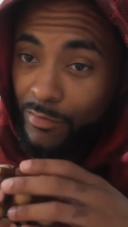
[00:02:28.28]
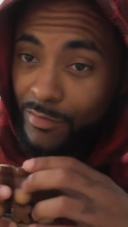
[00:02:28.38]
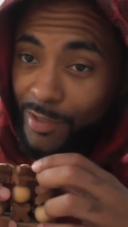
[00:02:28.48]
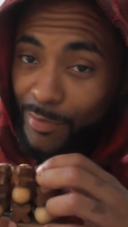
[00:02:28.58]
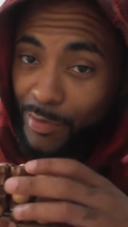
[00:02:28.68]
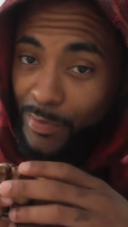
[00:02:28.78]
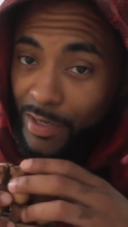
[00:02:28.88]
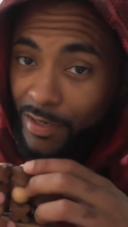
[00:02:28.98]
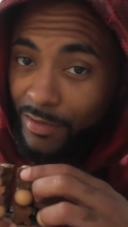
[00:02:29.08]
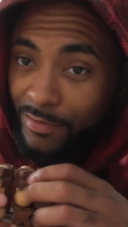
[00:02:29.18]
Tell me about
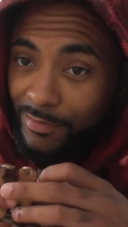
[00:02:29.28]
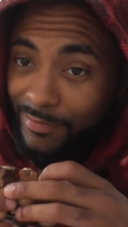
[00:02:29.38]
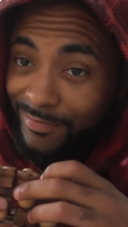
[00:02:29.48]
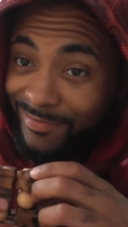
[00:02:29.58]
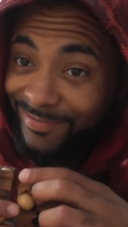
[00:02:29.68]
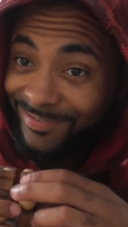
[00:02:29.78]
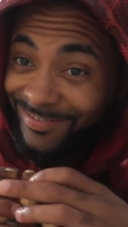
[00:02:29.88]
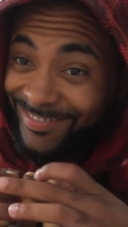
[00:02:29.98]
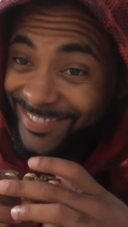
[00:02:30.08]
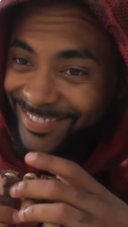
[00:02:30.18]
it.
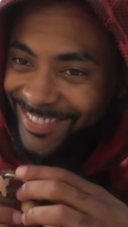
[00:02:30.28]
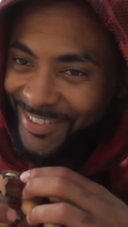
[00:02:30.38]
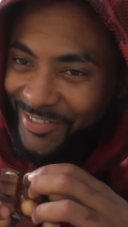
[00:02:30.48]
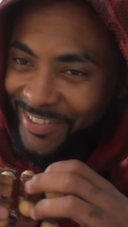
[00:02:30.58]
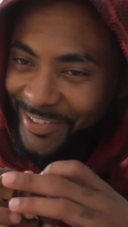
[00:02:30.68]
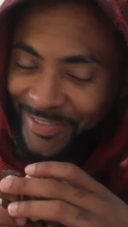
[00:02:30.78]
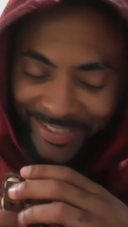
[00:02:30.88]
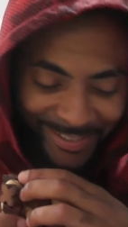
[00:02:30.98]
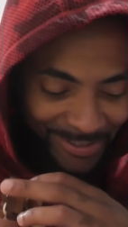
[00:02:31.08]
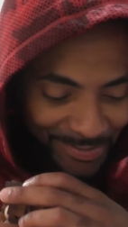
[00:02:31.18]
I would love to
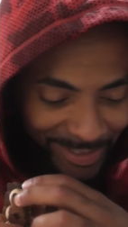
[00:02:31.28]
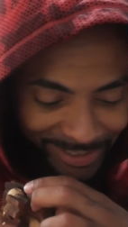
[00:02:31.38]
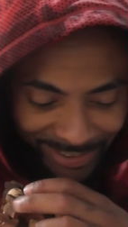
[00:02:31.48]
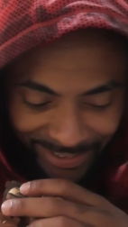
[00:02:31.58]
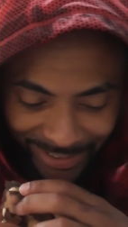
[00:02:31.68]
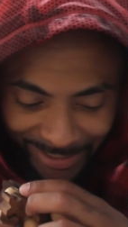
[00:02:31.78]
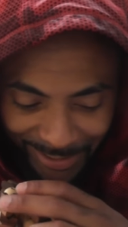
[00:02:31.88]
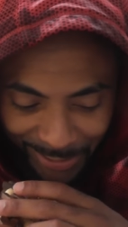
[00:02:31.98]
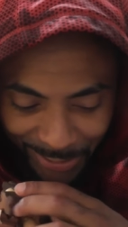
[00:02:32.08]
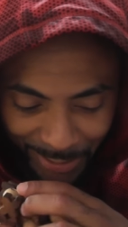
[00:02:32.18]
know about your sexy
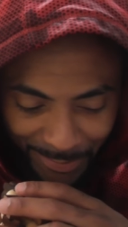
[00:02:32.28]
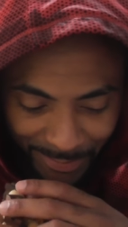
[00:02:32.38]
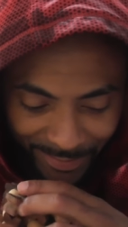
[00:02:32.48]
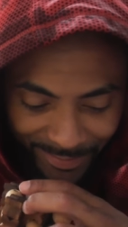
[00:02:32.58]
dream.